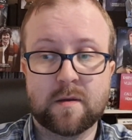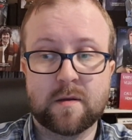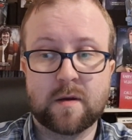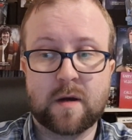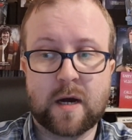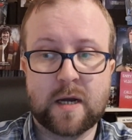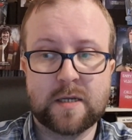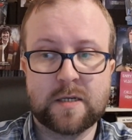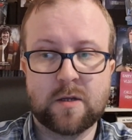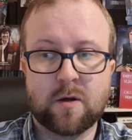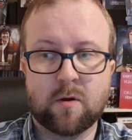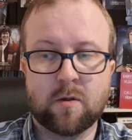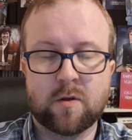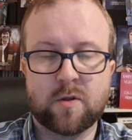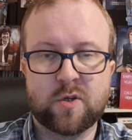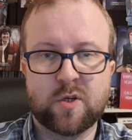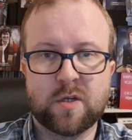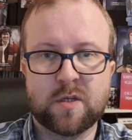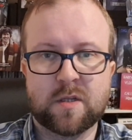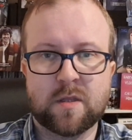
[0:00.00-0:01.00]

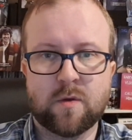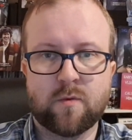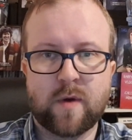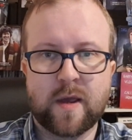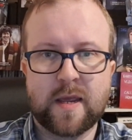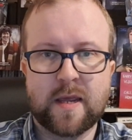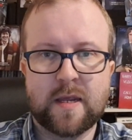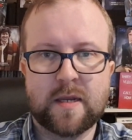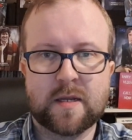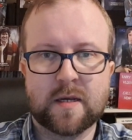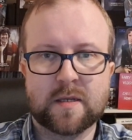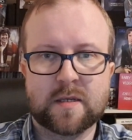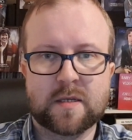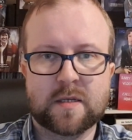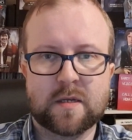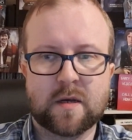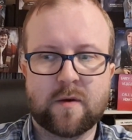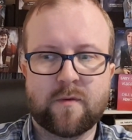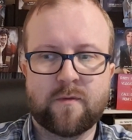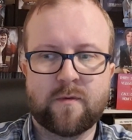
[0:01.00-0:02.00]
ideologies and the way he does
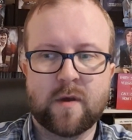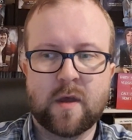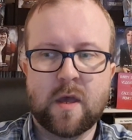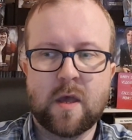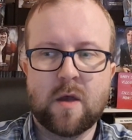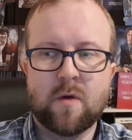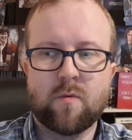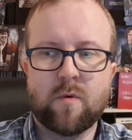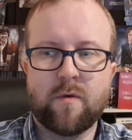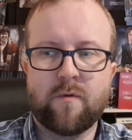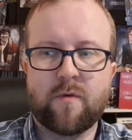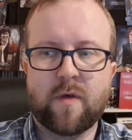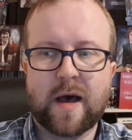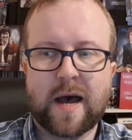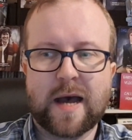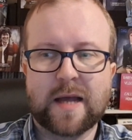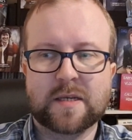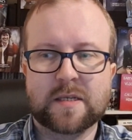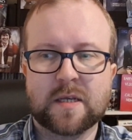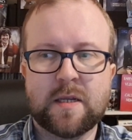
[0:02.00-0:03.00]
stuff with
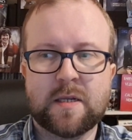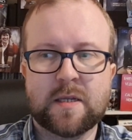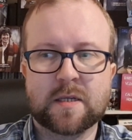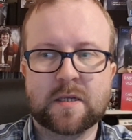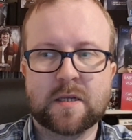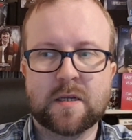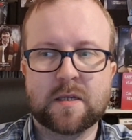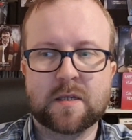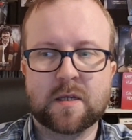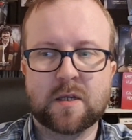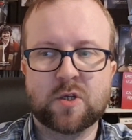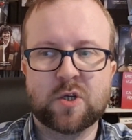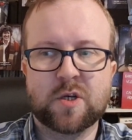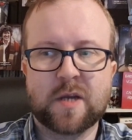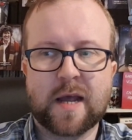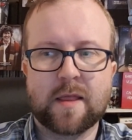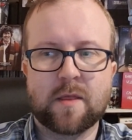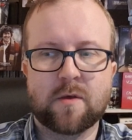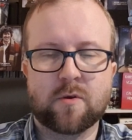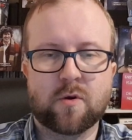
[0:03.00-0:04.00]
that. He doesn't such an
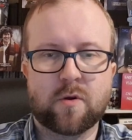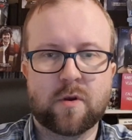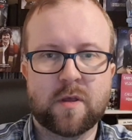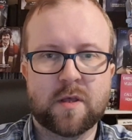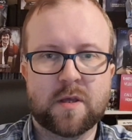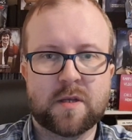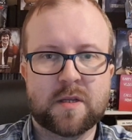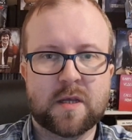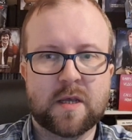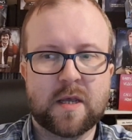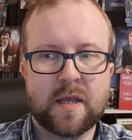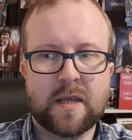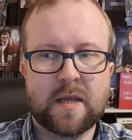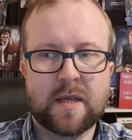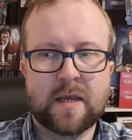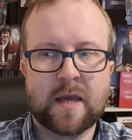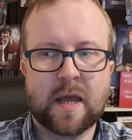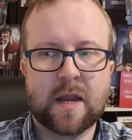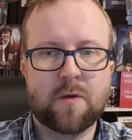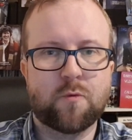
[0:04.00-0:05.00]
allegory that it
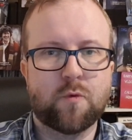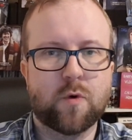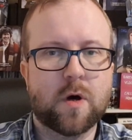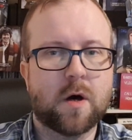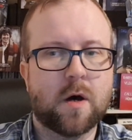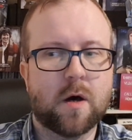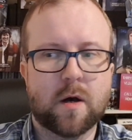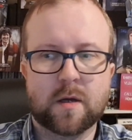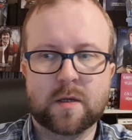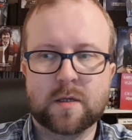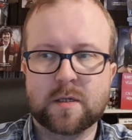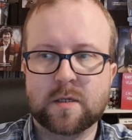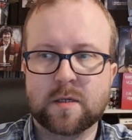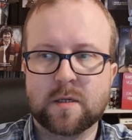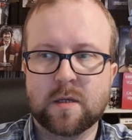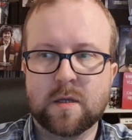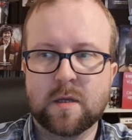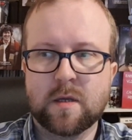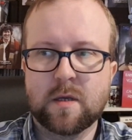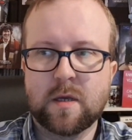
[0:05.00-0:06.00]
kind of works.
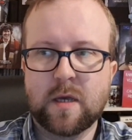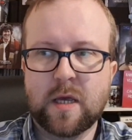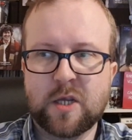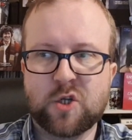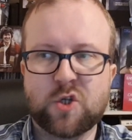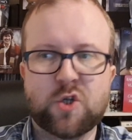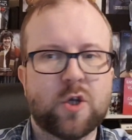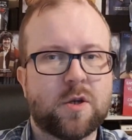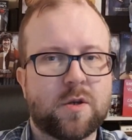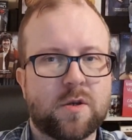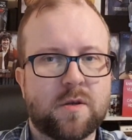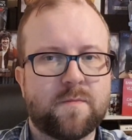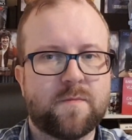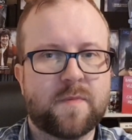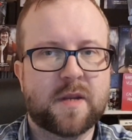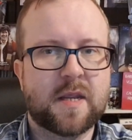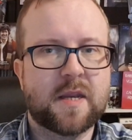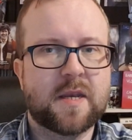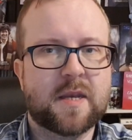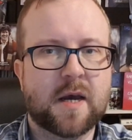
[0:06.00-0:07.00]
It shouldn't,
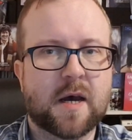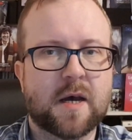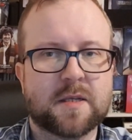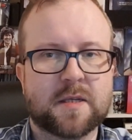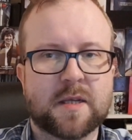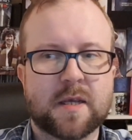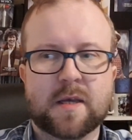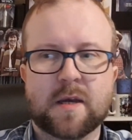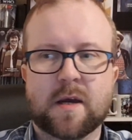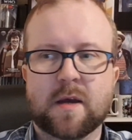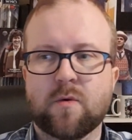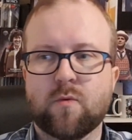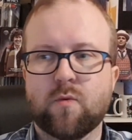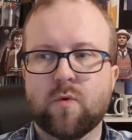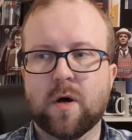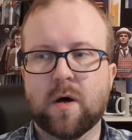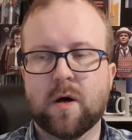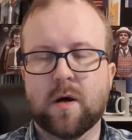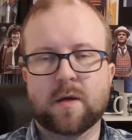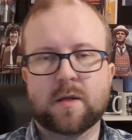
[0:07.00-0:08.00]
but it does. It kind of
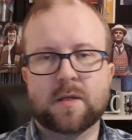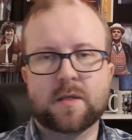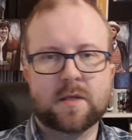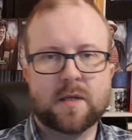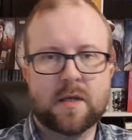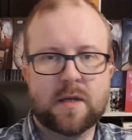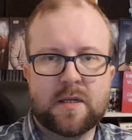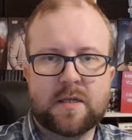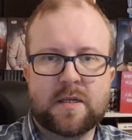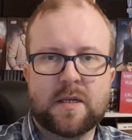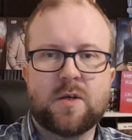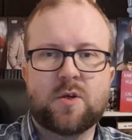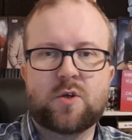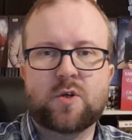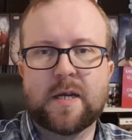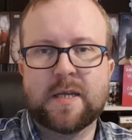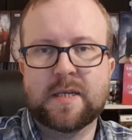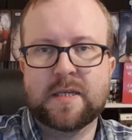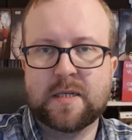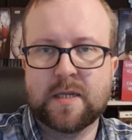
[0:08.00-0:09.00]
works, and it's
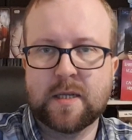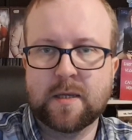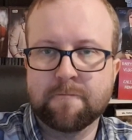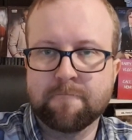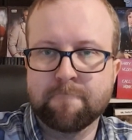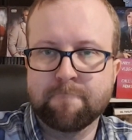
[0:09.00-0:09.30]
interesting.